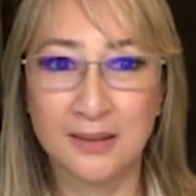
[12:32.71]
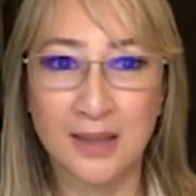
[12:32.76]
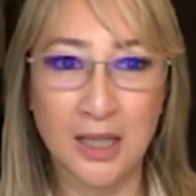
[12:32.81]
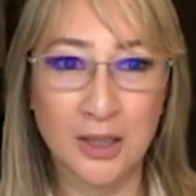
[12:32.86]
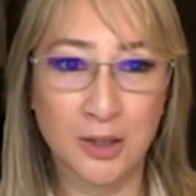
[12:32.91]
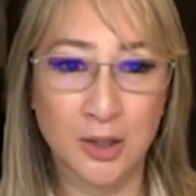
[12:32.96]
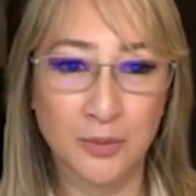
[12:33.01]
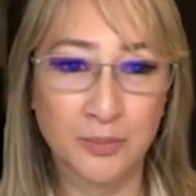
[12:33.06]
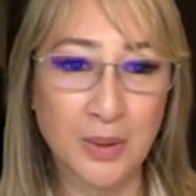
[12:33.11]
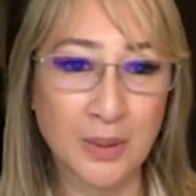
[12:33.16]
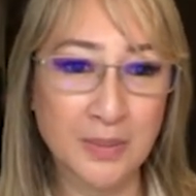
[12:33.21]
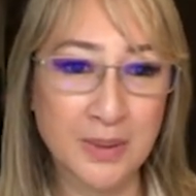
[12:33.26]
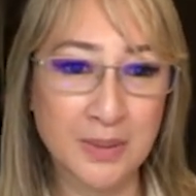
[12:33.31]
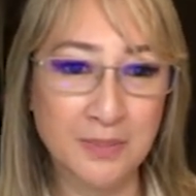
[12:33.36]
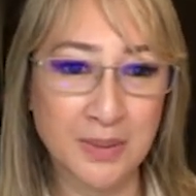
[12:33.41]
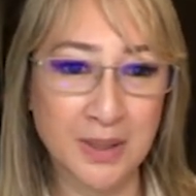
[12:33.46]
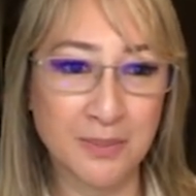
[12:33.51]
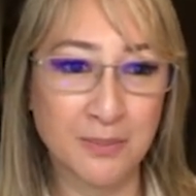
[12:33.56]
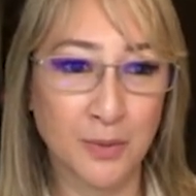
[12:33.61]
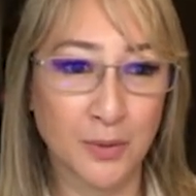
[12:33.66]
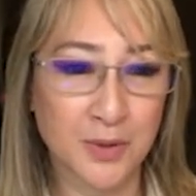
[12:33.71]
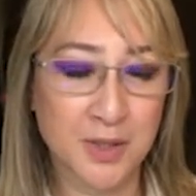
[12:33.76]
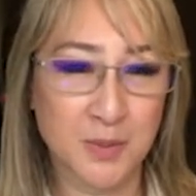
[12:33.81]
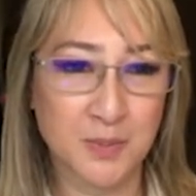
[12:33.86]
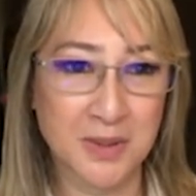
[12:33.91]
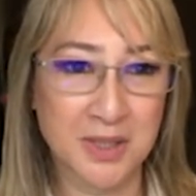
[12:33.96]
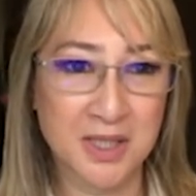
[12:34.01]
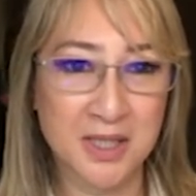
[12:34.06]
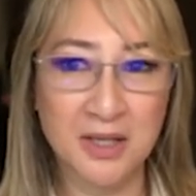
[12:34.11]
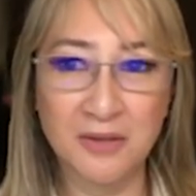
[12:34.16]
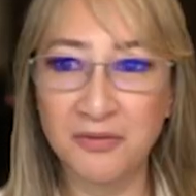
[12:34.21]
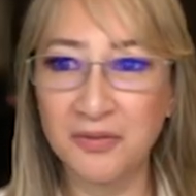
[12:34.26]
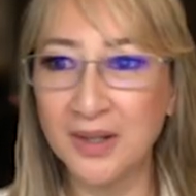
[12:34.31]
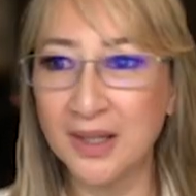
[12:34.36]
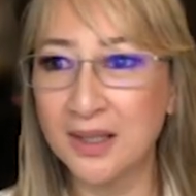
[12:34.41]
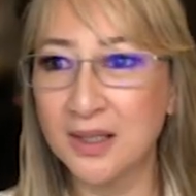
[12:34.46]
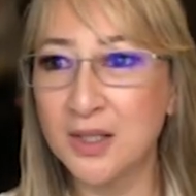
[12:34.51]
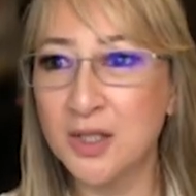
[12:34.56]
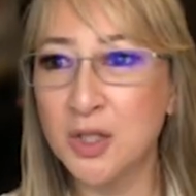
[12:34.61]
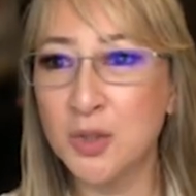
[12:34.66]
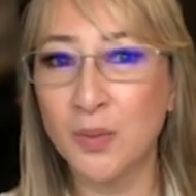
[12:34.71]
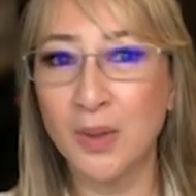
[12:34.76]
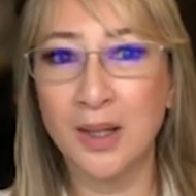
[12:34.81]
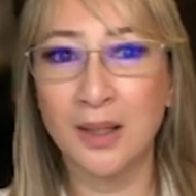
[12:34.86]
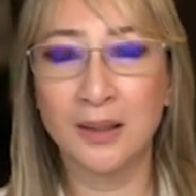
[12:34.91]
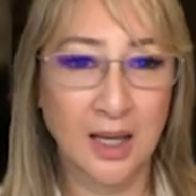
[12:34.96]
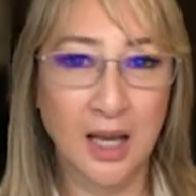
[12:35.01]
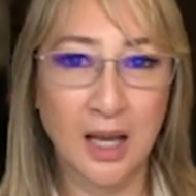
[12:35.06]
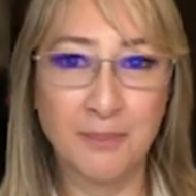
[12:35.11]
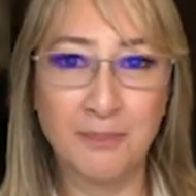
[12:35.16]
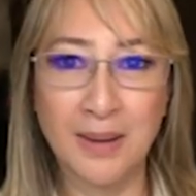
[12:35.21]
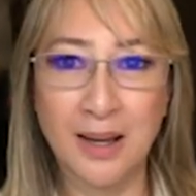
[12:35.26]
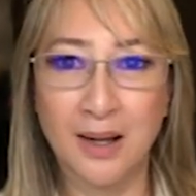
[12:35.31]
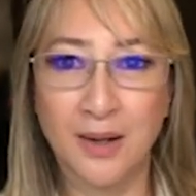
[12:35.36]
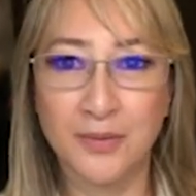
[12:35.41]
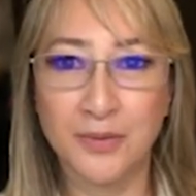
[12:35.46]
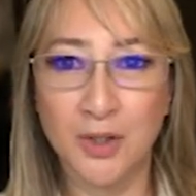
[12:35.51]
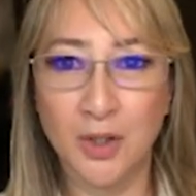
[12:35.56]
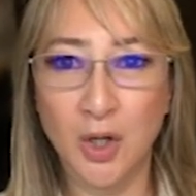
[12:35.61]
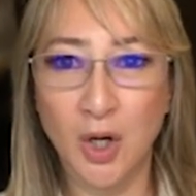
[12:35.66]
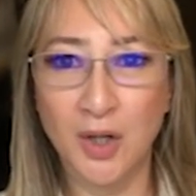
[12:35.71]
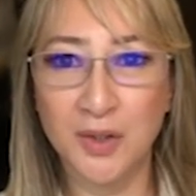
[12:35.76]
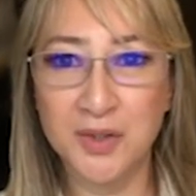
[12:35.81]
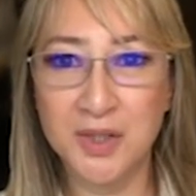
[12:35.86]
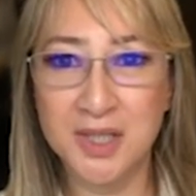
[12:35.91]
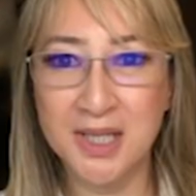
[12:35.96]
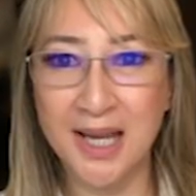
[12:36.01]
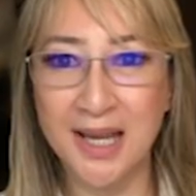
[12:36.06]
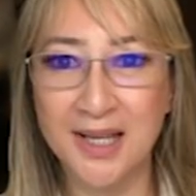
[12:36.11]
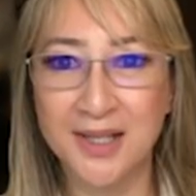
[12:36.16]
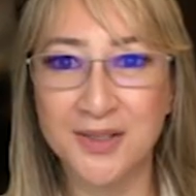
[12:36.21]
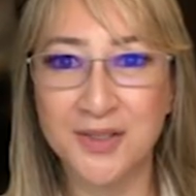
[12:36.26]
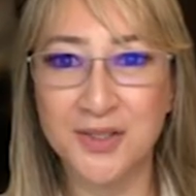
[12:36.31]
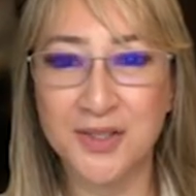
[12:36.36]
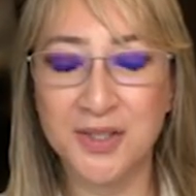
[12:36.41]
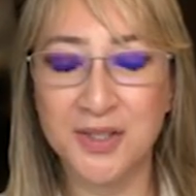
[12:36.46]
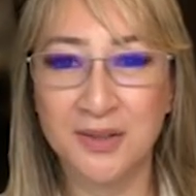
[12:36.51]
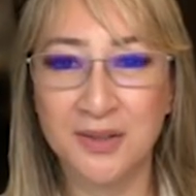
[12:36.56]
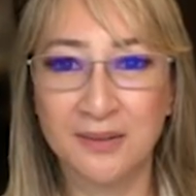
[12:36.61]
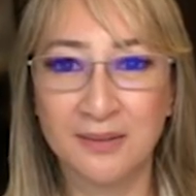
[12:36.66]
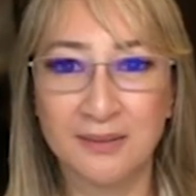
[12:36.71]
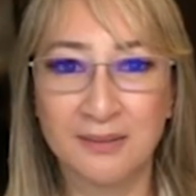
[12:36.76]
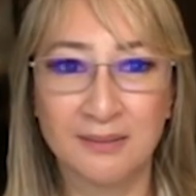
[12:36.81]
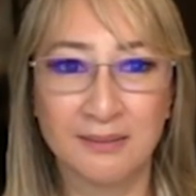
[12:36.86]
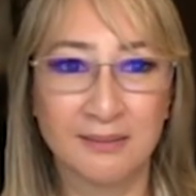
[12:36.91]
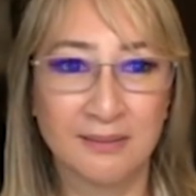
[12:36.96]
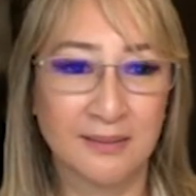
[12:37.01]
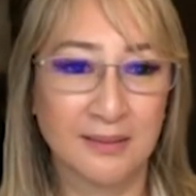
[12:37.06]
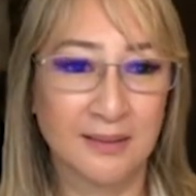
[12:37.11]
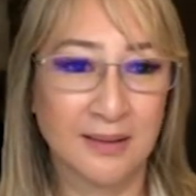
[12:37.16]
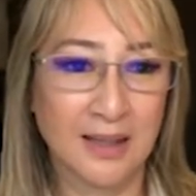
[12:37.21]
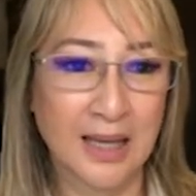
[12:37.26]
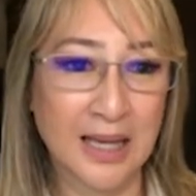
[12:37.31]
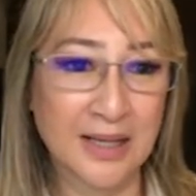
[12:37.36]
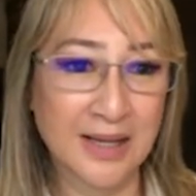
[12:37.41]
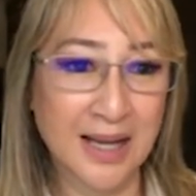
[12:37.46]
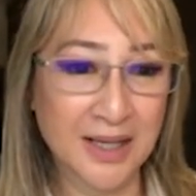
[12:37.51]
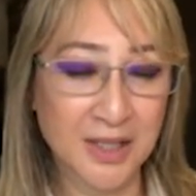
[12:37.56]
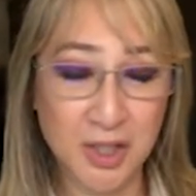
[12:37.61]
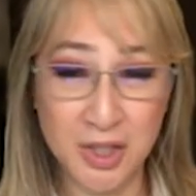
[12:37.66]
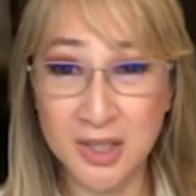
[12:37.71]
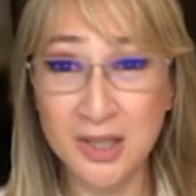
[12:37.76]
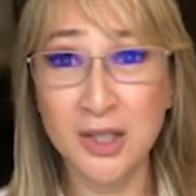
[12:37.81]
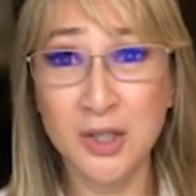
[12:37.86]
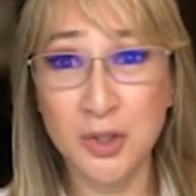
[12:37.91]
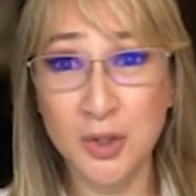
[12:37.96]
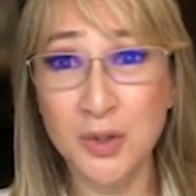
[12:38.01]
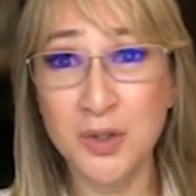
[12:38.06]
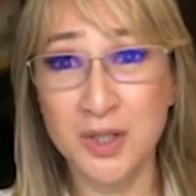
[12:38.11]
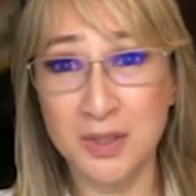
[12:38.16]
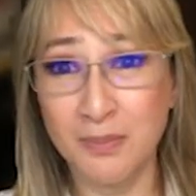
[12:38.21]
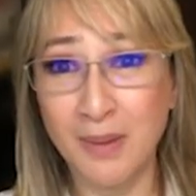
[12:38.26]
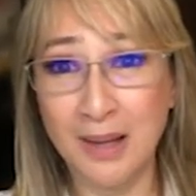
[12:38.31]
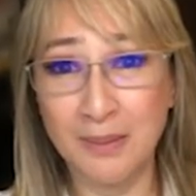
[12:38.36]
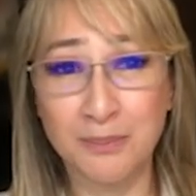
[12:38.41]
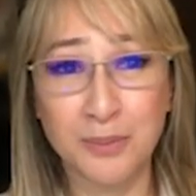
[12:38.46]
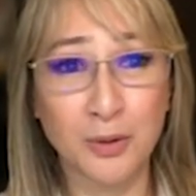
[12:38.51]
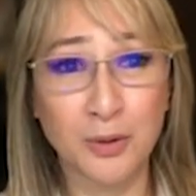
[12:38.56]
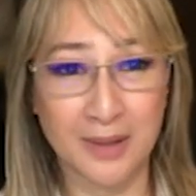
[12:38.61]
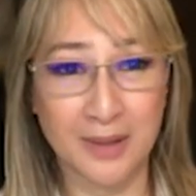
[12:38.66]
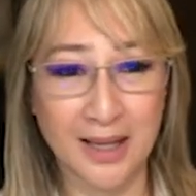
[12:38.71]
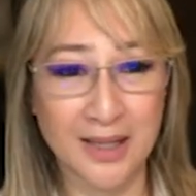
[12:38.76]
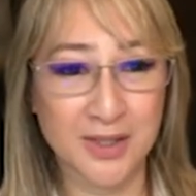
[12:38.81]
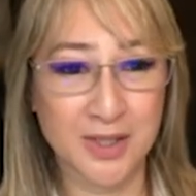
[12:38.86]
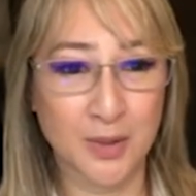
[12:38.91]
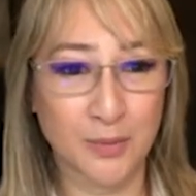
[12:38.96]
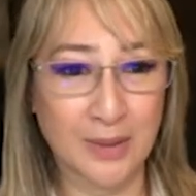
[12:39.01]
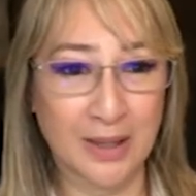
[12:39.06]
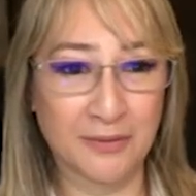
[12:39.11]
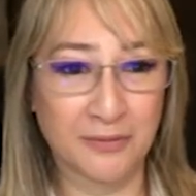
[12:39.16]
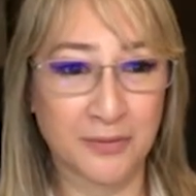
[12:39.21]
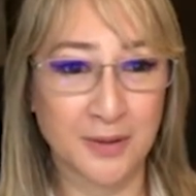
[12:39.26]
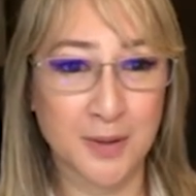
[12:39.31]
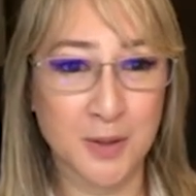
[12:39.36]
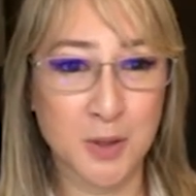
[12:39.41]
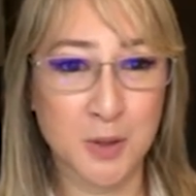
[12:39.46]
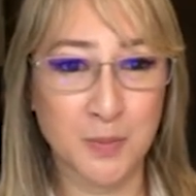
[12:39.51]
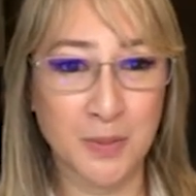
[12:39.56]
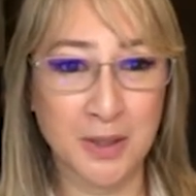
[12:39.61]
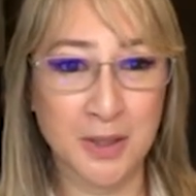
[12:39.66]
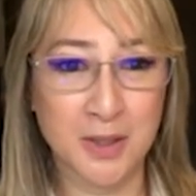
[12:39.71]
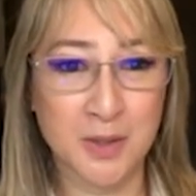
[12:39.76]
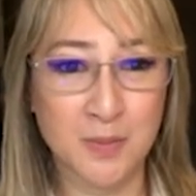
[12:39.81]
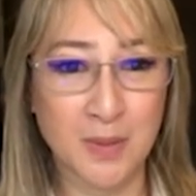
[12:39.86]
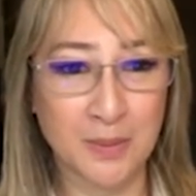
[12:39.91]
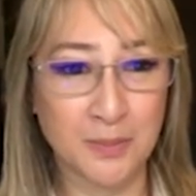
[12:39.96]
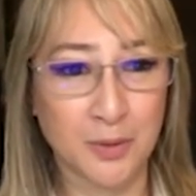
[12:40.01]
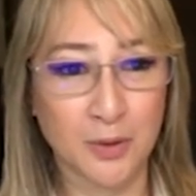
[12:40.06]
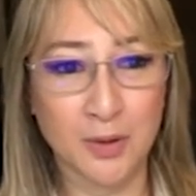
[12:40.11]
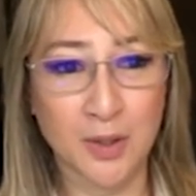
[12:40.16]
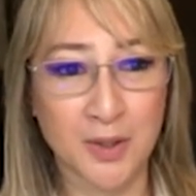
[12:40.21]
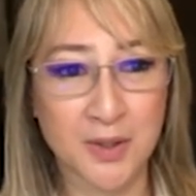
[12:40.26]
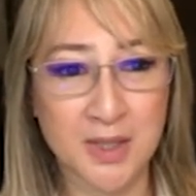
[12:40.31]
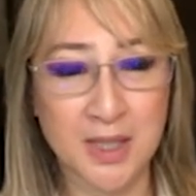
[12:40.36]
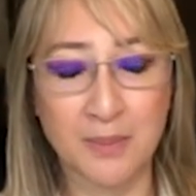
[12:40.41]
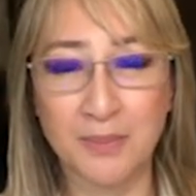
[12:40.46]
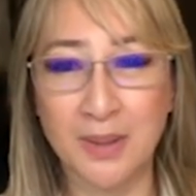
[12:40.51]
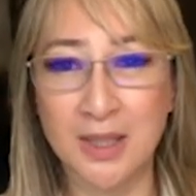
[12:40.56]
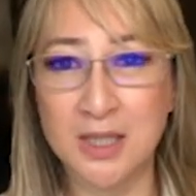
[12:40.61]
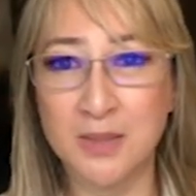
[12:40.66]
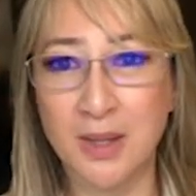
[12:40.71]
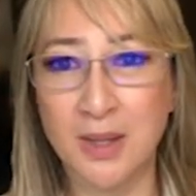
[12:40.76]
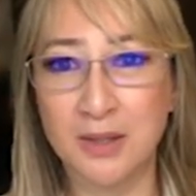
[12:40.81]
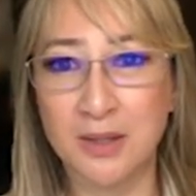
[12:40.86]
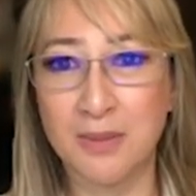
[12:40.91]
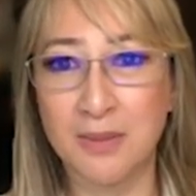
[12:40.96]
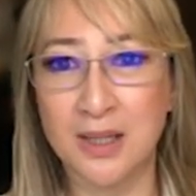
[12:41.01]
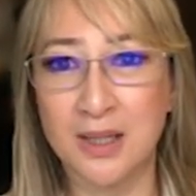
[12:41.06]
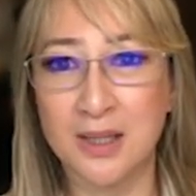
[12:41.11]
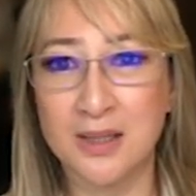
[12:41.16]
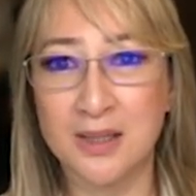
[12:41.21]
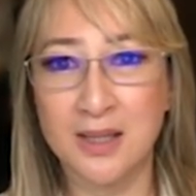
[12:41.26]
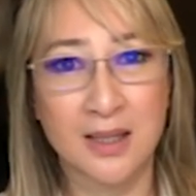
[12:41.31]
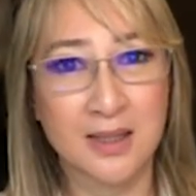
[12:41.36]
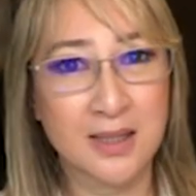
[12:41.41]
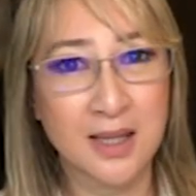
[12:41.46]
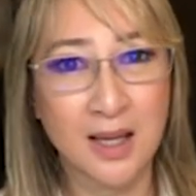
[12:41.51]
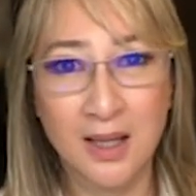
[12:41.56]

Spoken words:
I could probably be more specific as well about the content and actually use my book as a reference, because my book, Concept-Based Mathematics, has